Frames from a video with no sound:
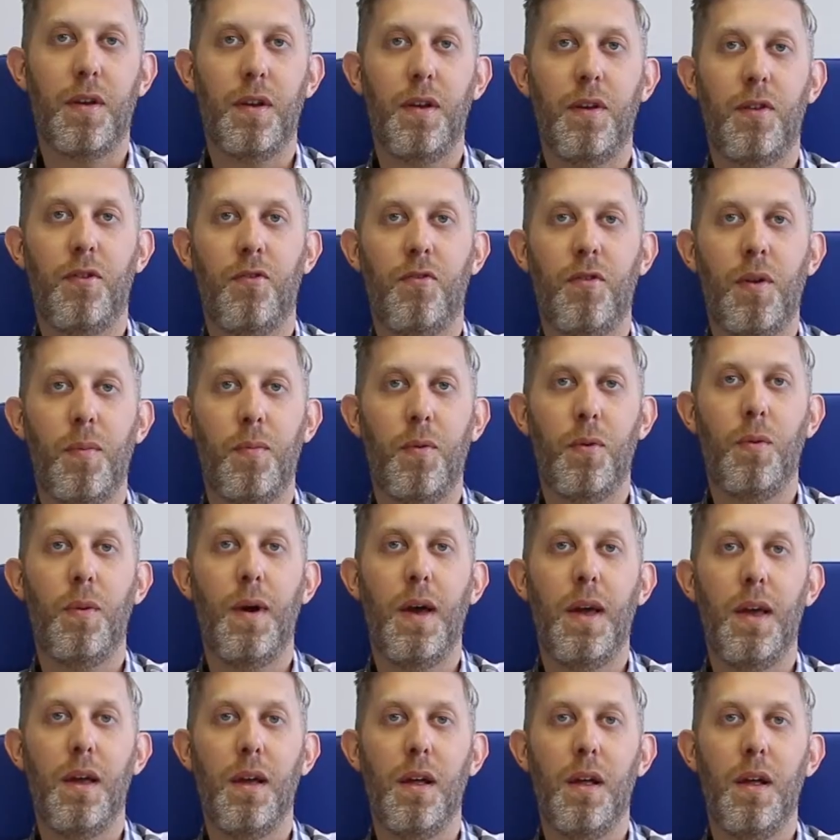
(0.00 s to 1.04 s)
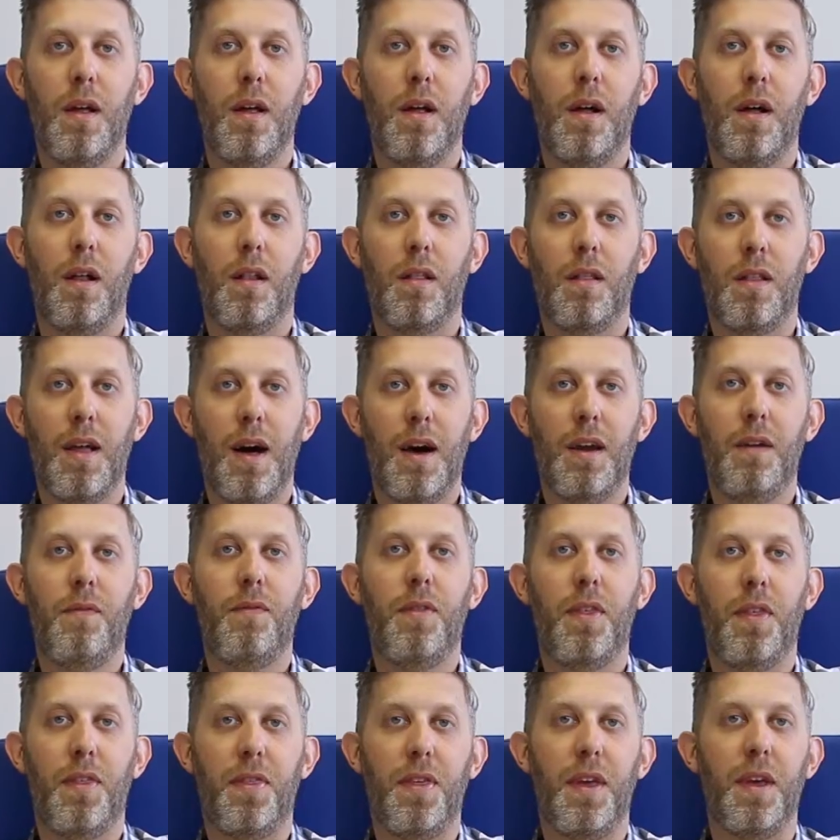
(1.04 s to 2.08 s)
going to strip away a lot
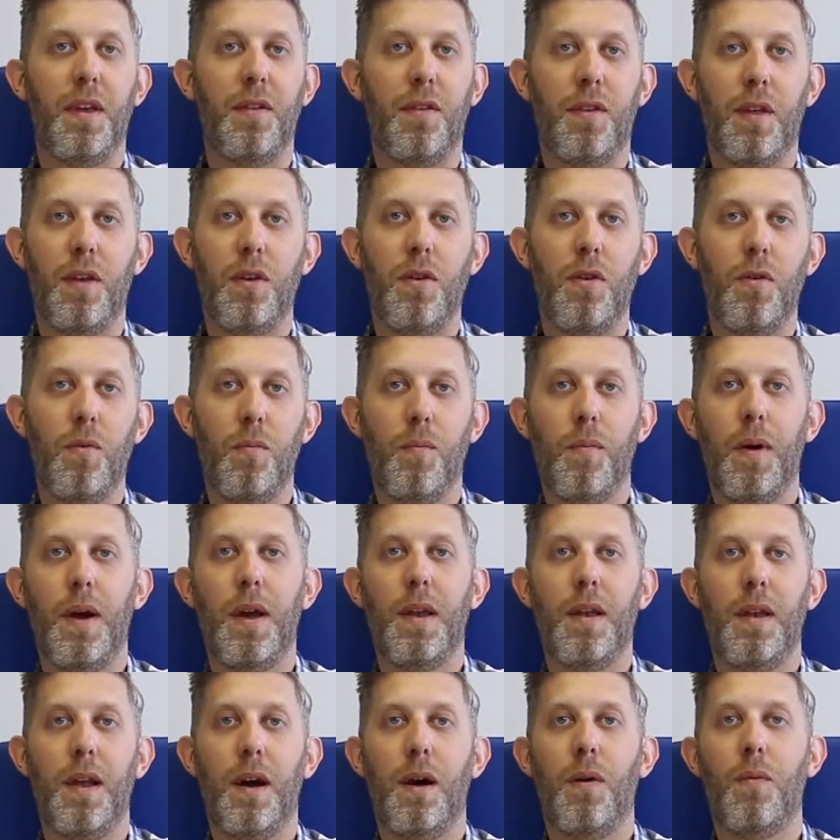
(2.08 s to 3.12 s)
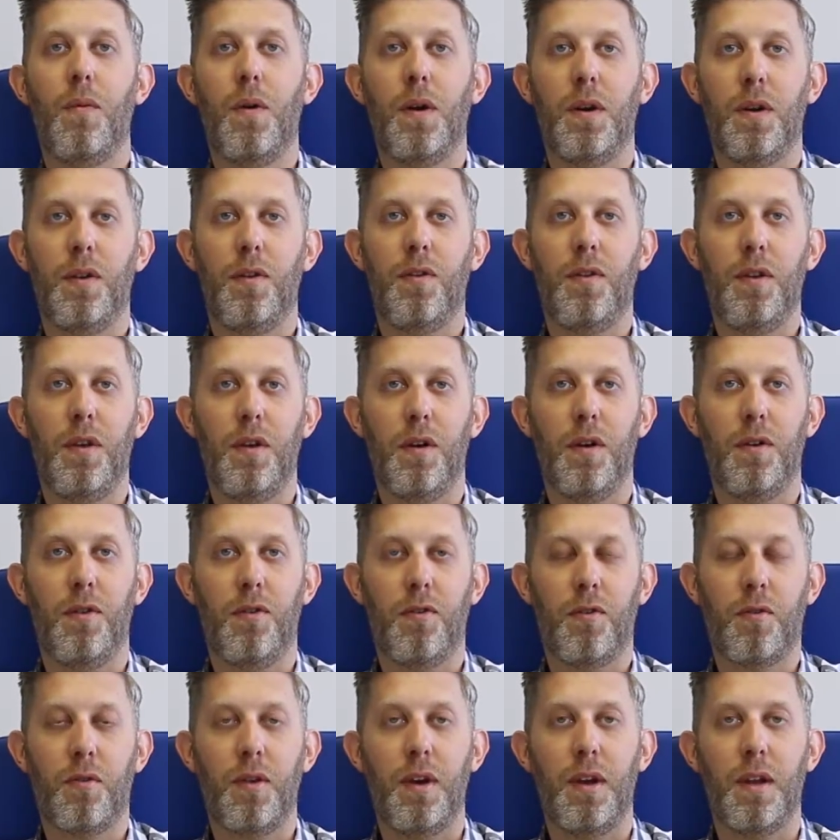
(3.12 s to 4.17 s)
of the things that you might not want to see on
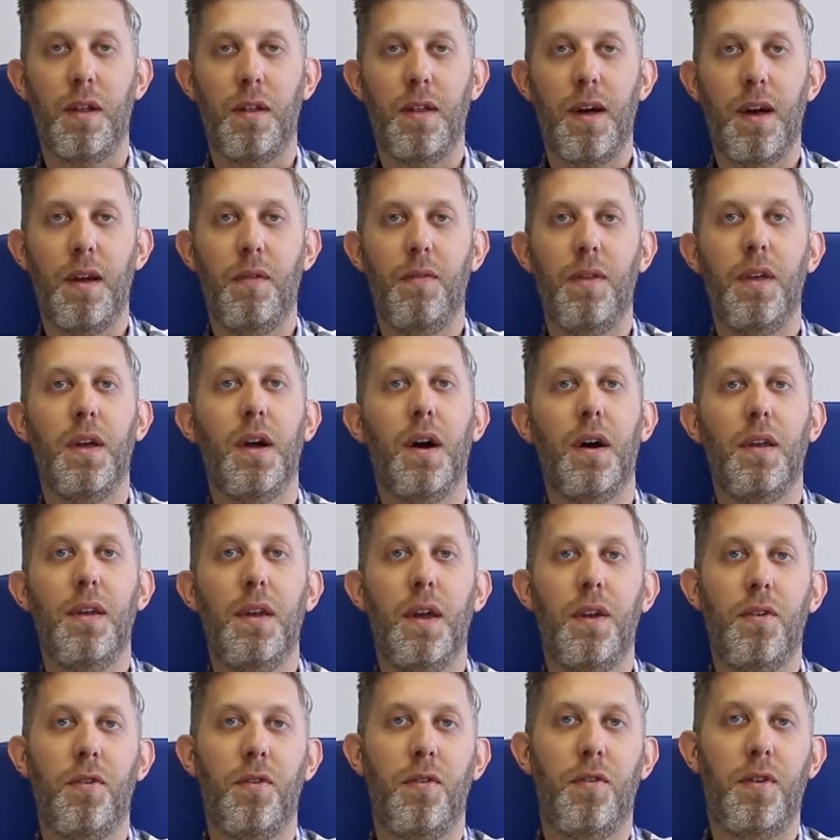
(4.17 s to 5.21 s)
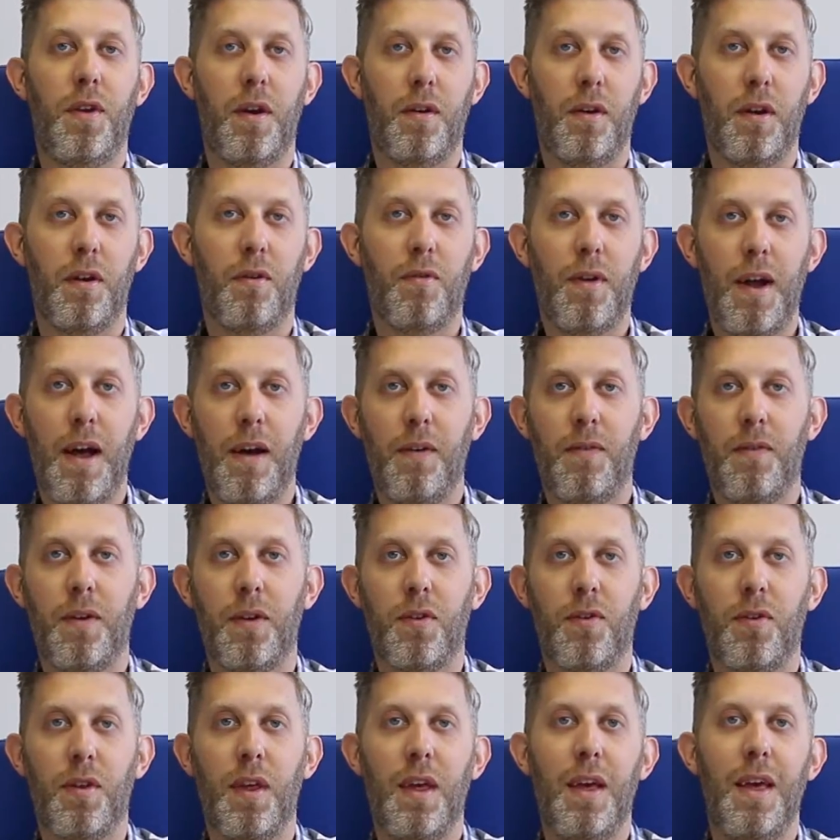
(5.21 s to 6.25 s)
screen, a lot of the unnecessary
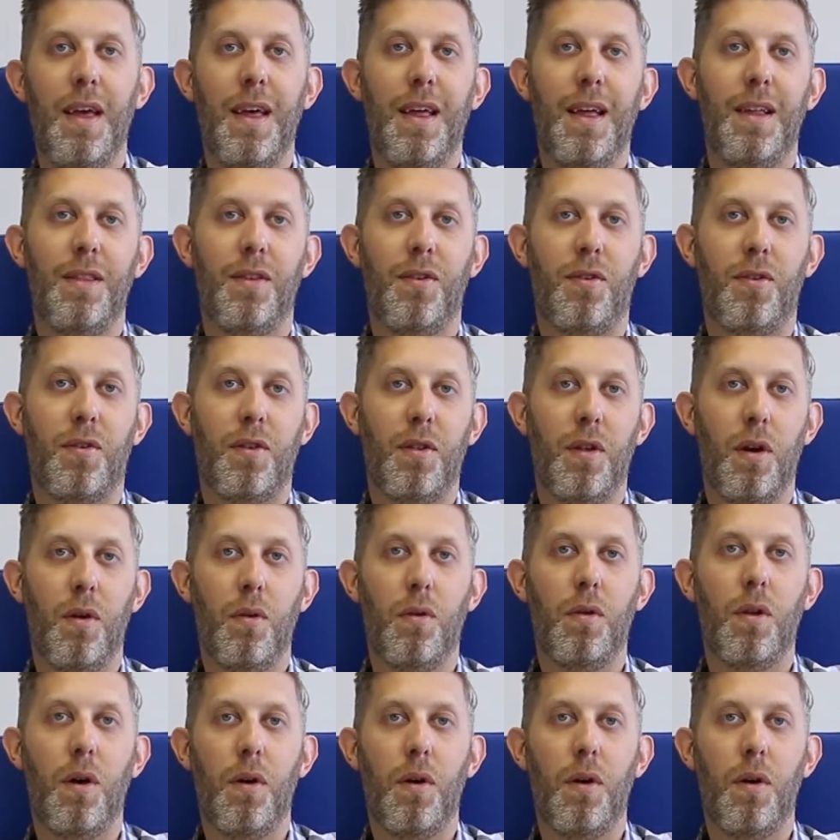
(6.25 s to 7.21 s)
graphics, the slow